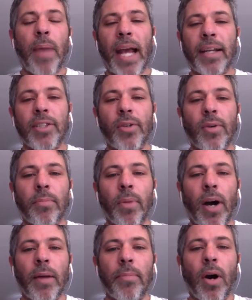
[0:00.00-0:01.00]
back
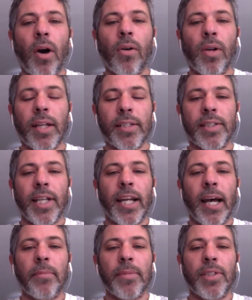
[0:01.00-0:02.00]
to a
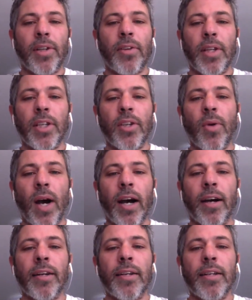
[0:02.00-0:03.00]
bipolar setup so that
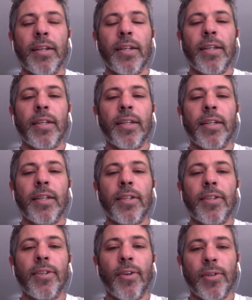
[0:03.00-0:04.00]
you are
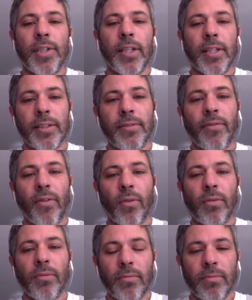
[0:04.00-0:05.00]
using
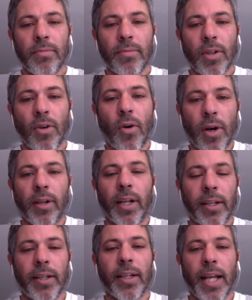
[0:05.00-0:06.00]
its full
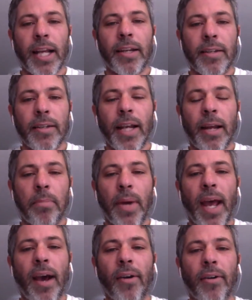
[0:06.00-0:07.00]
coil
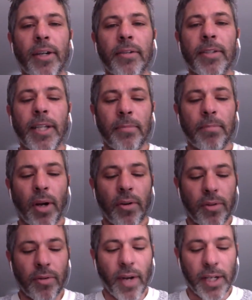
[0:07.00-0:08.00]
and power
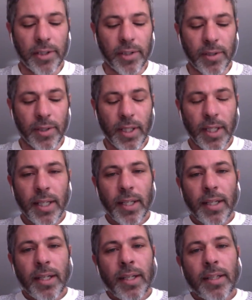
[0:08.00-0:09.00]
in both
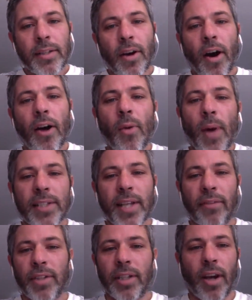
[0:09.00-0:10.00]
directions. I
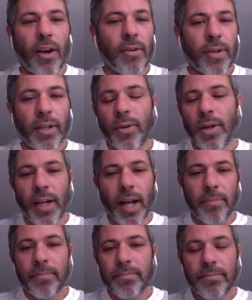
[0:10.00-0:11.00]
always have to go
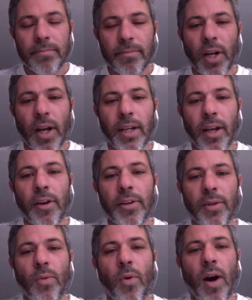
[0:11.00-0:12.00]
and look it up when
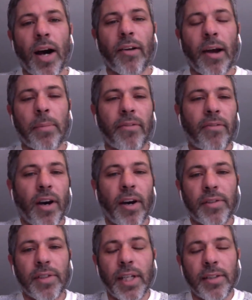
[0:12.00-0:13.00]
I go to wire
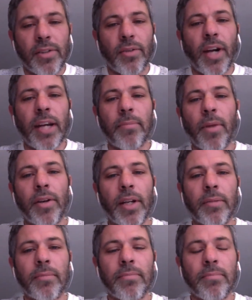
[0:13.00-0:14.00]
up a 5, 6 or
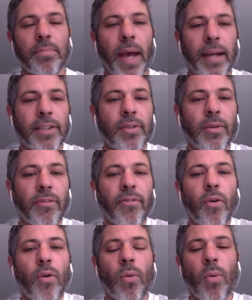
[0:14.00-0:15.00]
8 motor back
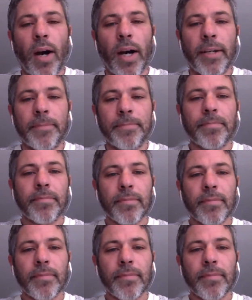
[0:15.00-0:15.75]
to a 4-wire